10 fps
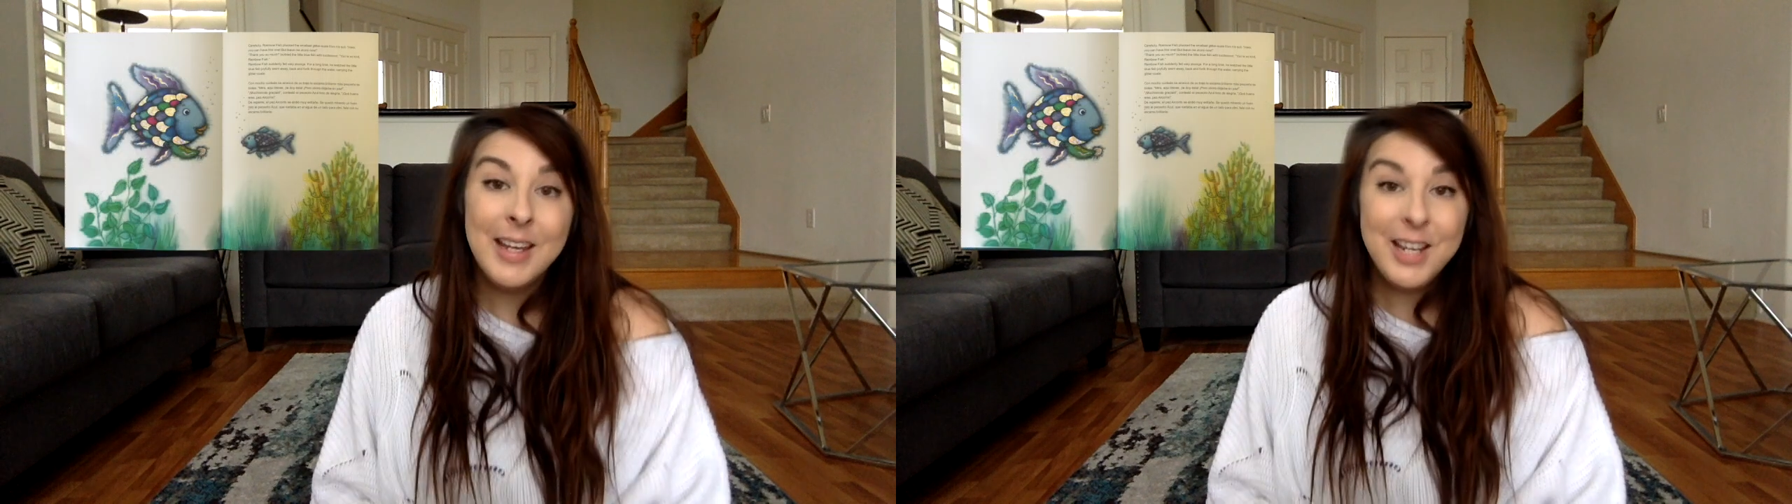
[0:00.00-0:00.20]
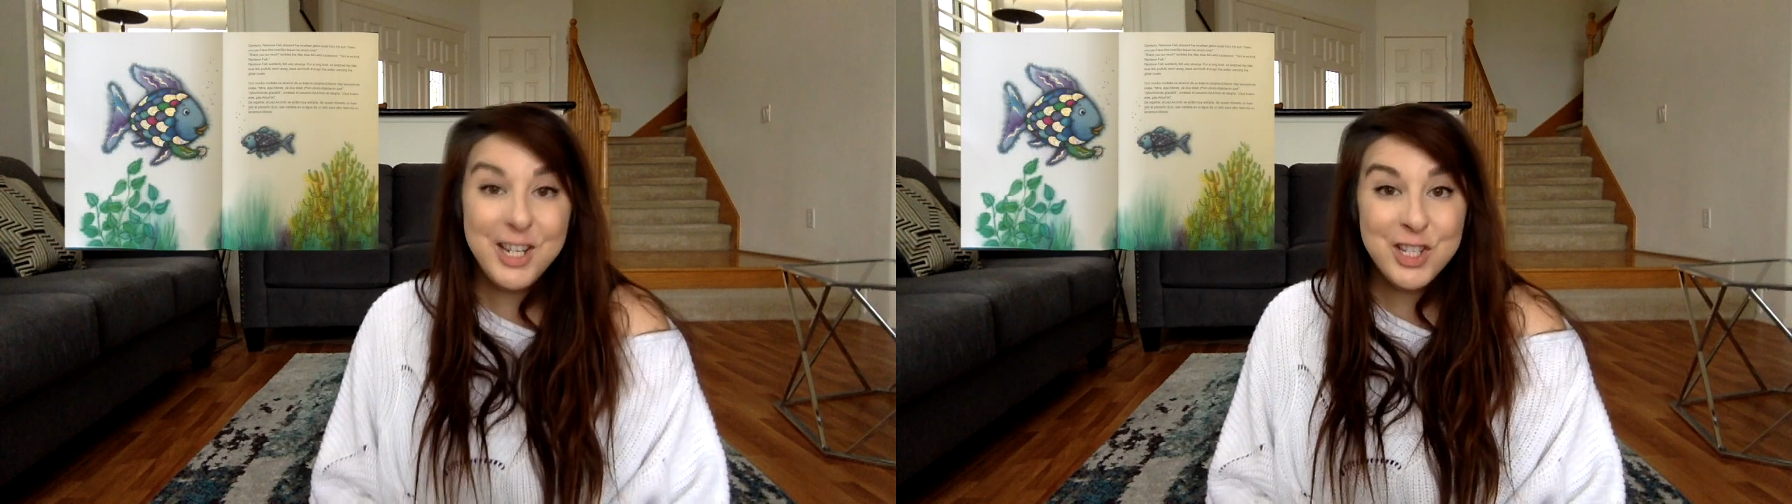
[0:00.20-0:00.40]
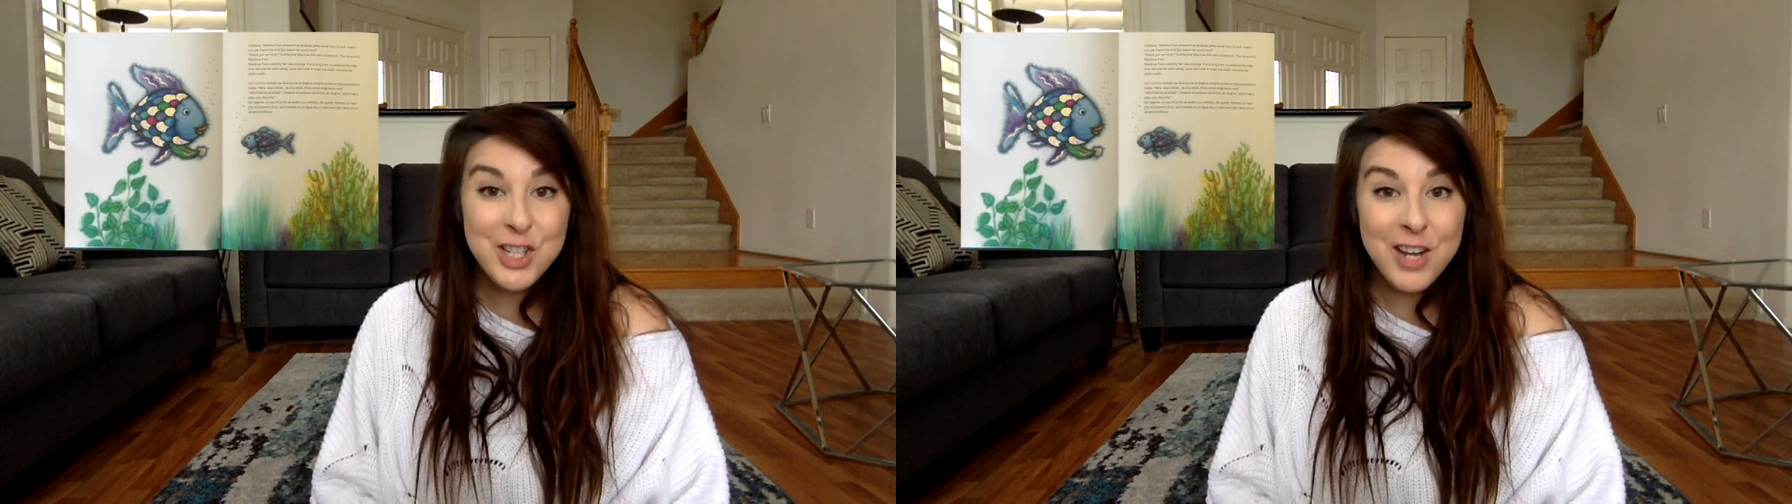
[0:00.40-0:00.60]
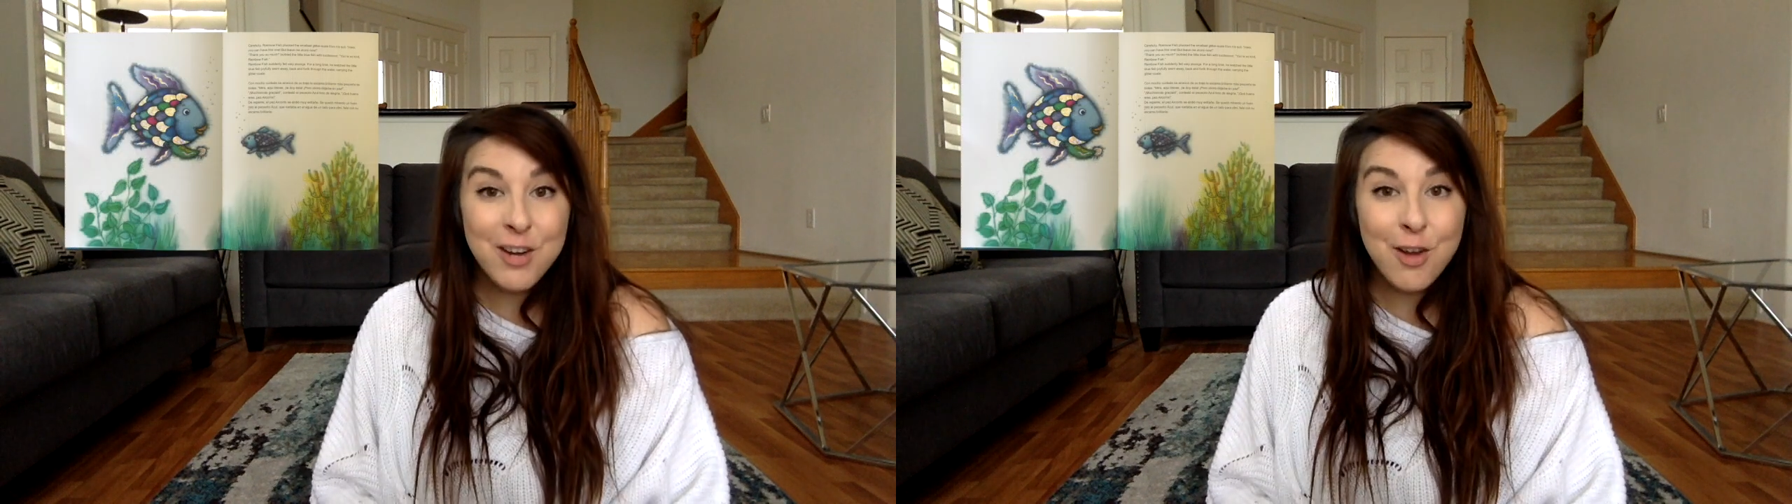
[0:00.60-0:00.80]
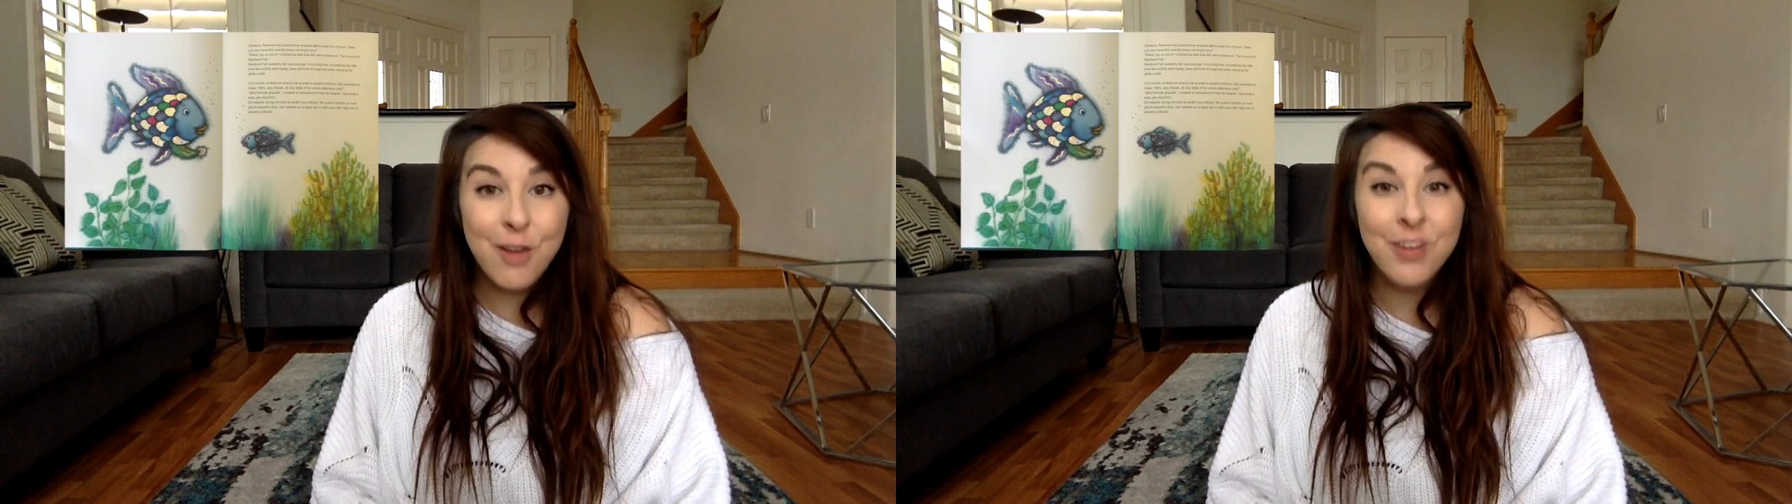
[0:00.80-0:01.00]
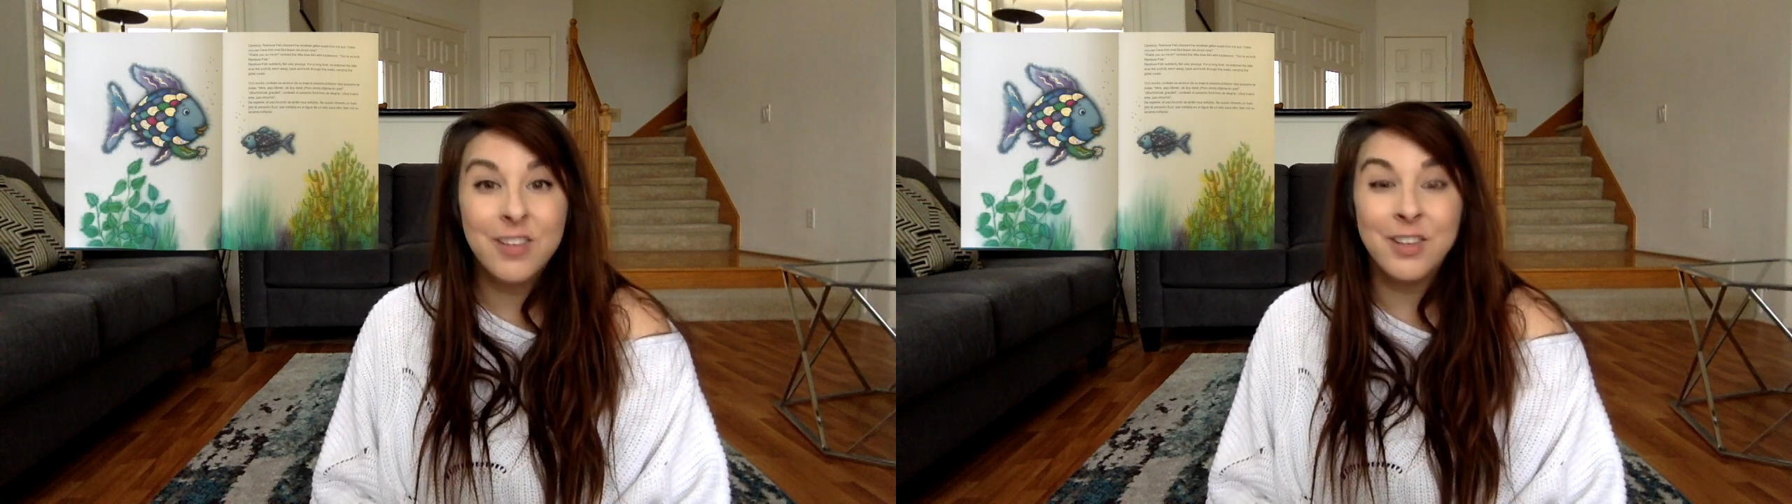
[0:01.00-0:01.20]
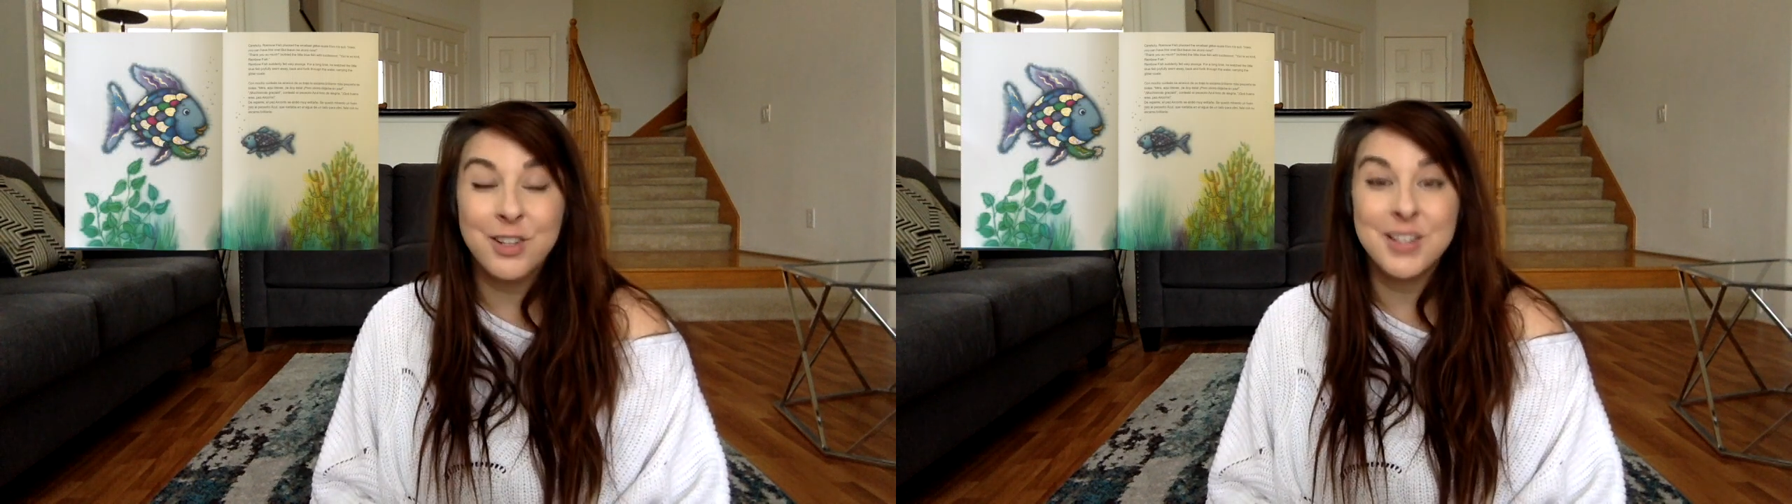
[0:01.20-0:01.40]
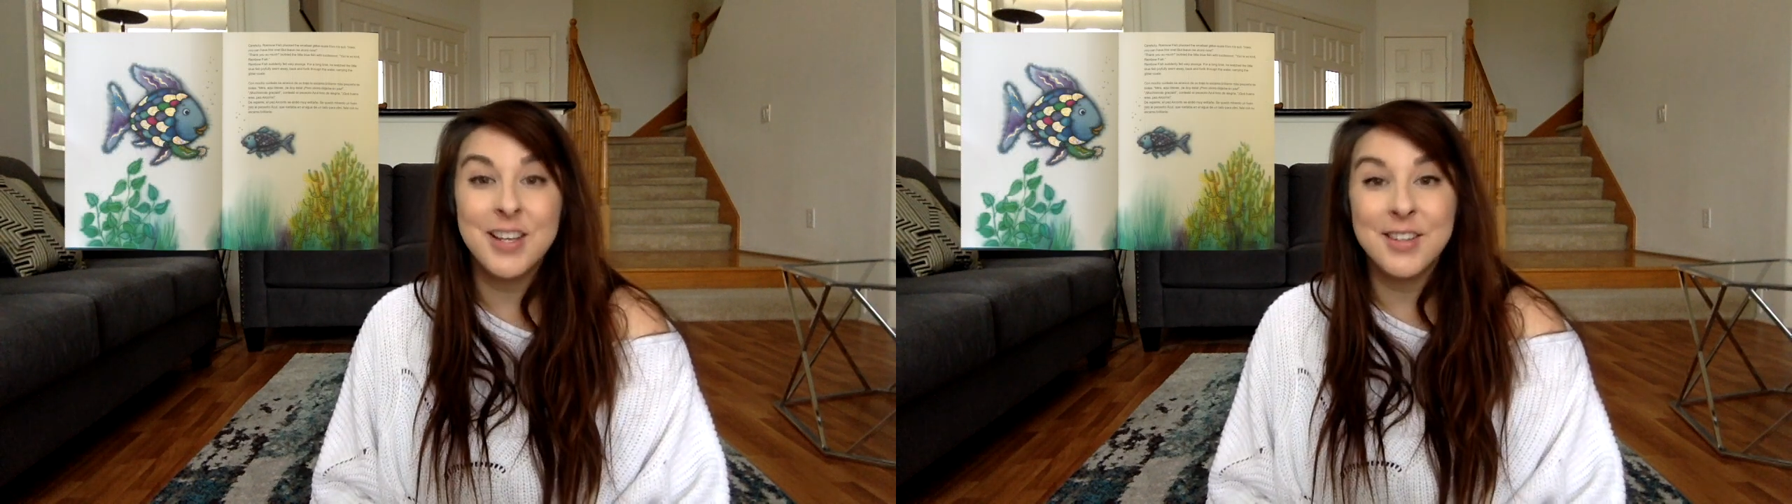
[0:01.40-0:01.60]
He shared all the
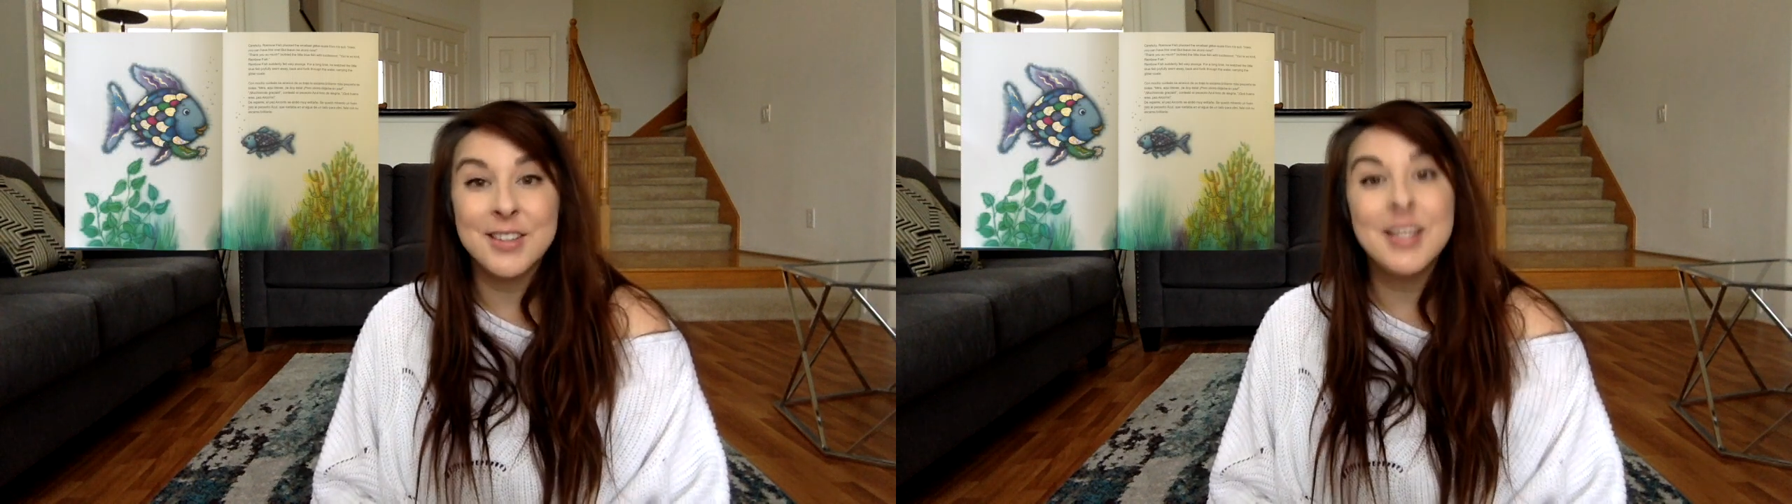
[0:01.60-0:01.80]
glitter scales.